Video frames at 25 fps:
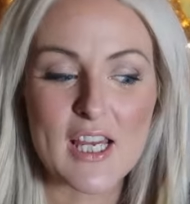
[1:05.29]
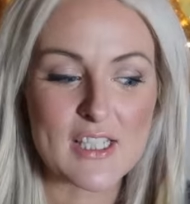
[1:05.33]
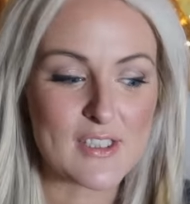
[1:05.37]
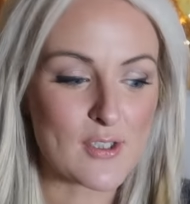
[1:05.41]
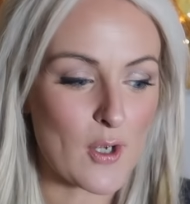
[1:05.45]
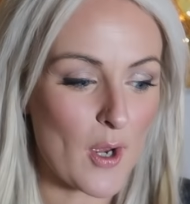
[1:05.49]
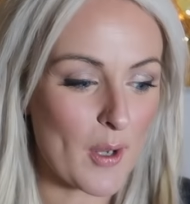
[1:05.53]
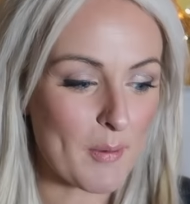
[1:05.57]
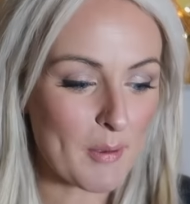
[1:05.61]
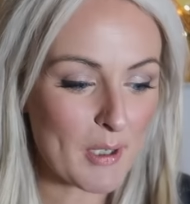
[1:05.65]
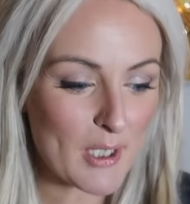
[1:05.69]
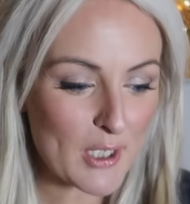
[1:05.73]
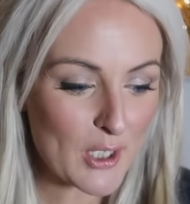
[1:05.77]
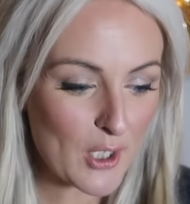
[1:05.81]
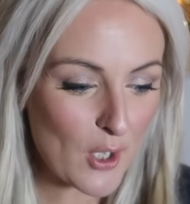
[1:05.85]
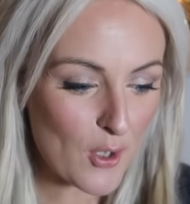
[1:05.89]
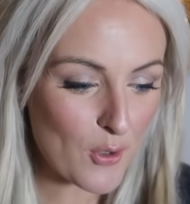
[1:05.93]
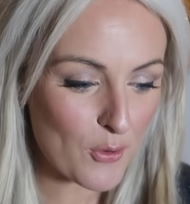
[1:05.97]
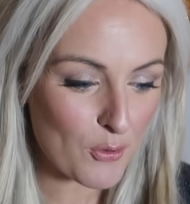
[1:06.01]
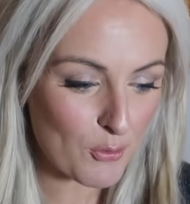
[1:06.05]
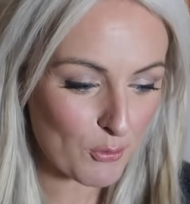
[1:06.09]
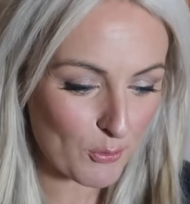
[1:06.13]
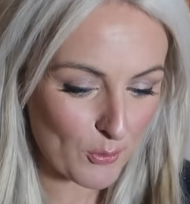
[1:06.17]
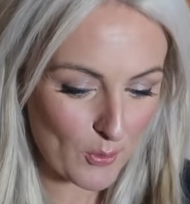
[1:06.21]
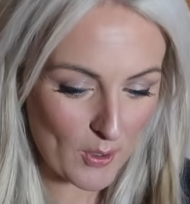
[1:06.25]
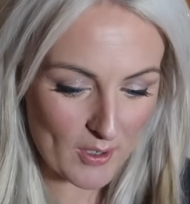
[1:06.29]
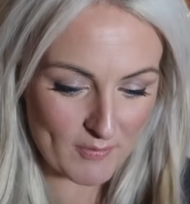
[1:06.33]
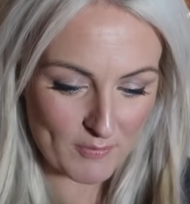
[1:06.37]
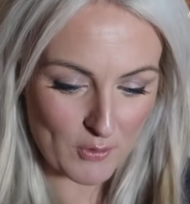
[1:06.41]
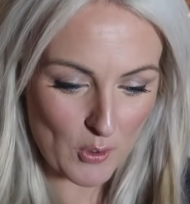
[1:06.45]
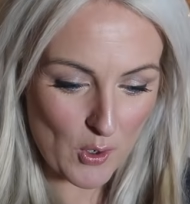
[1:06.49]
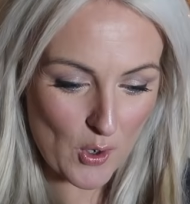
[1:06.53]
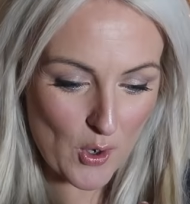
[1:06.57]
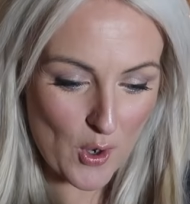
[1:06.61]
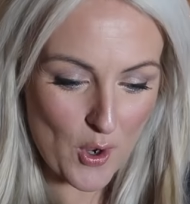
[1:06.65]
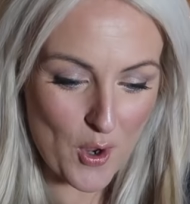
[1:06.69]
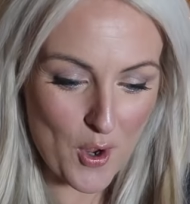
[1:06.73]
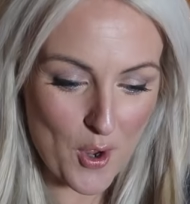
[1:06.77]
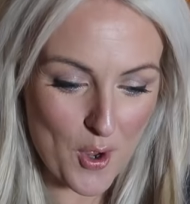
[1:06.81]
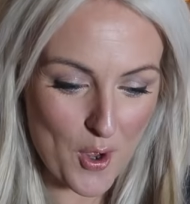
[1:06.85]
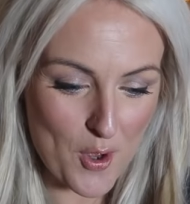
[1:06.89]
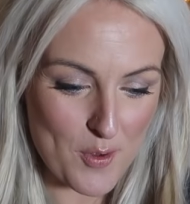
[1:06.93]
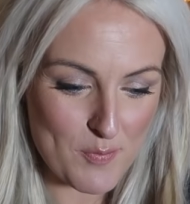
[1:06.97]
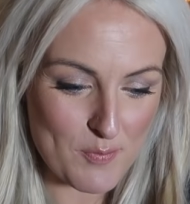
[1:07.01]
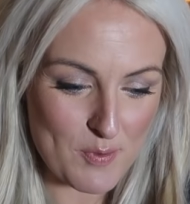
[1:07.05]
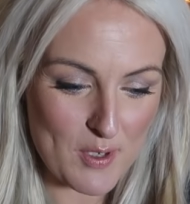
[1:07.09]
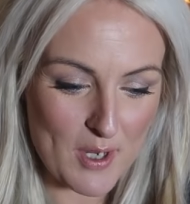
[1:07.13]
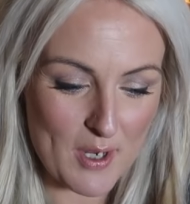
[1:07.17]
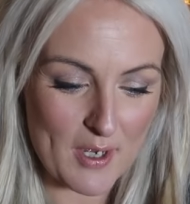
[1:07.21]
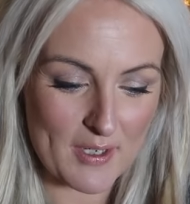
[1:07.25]
So I'm going to go through, I've got
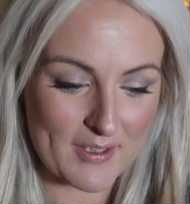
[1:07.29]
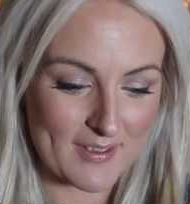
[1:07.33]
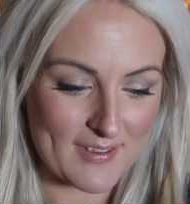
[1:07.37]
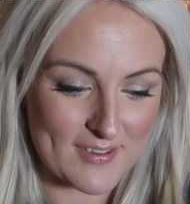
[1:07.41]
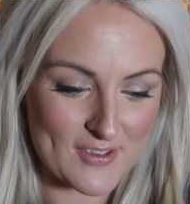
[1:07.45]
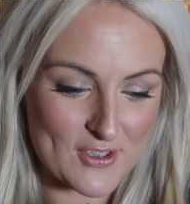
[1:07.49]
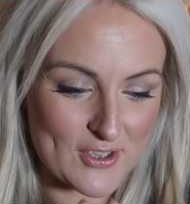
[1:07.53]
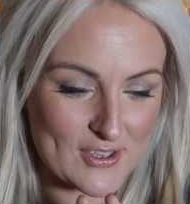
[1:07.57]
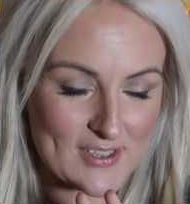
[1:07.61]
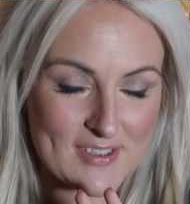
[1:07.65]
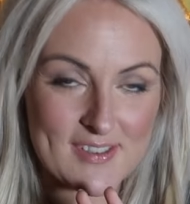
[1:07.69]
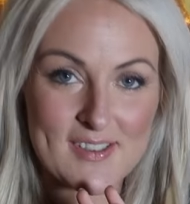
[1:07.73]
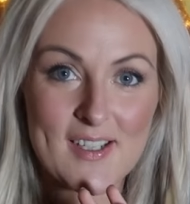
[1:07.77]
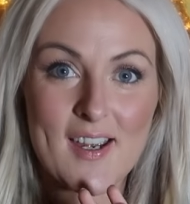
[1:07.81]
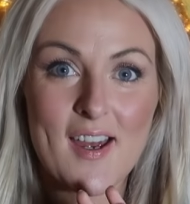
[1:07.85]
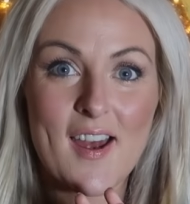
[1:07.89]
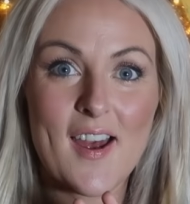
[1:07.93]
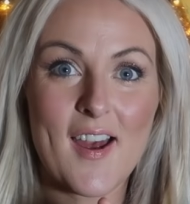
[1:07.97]
it just